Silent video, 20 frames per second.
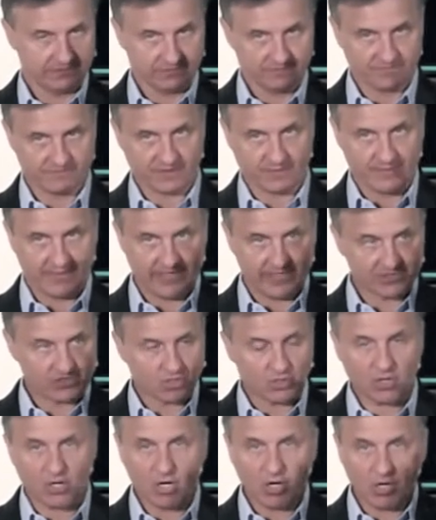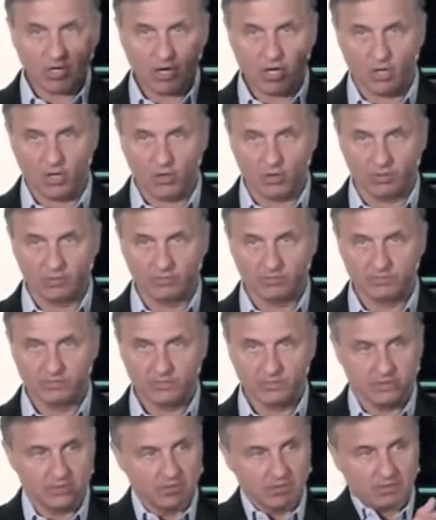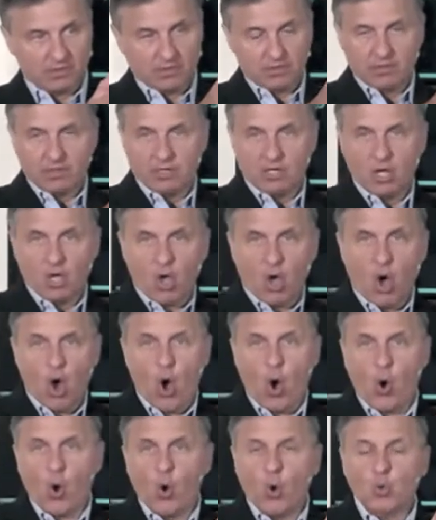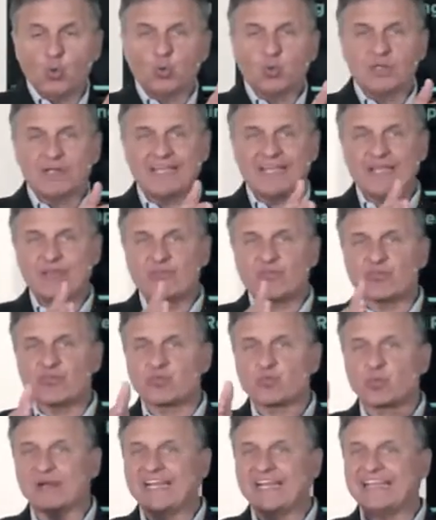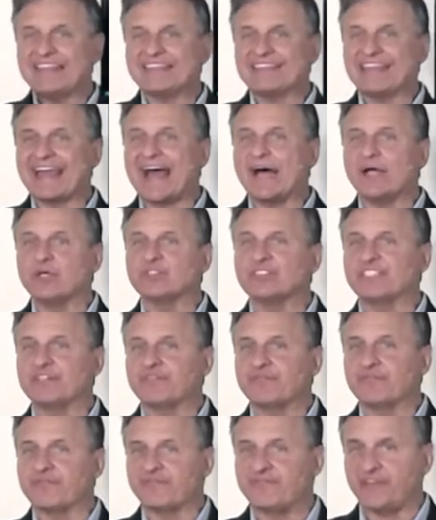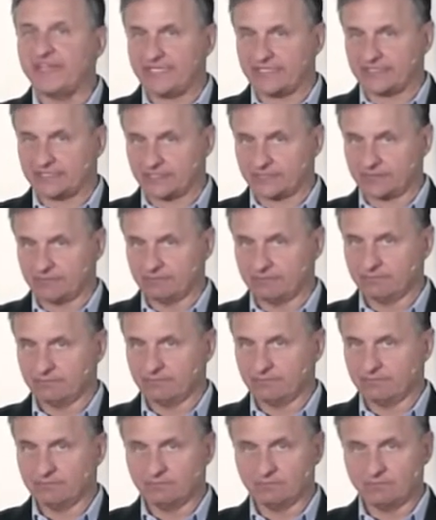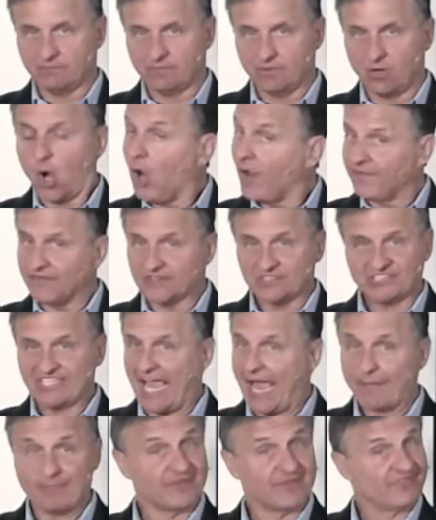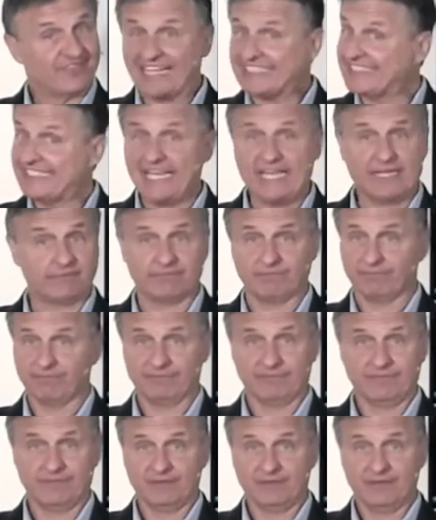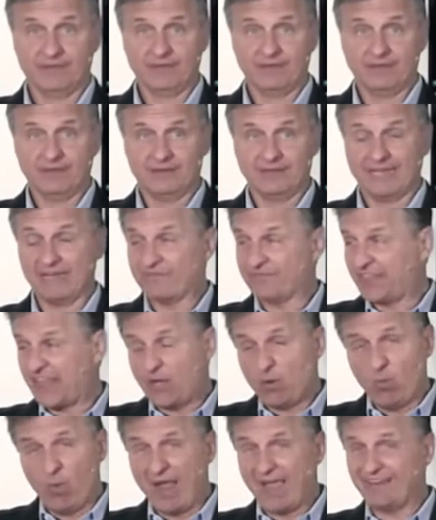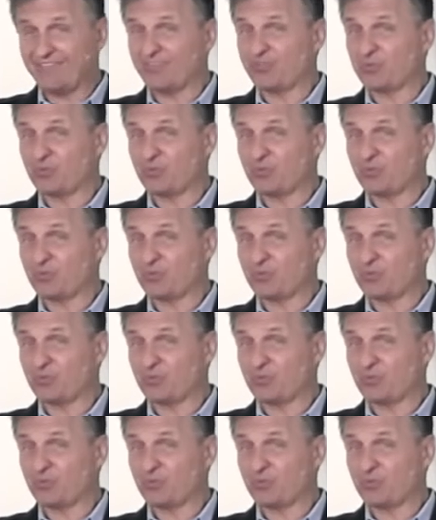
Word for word: from his or her home only 3,000 feet on the Sabbath. That's it. If they went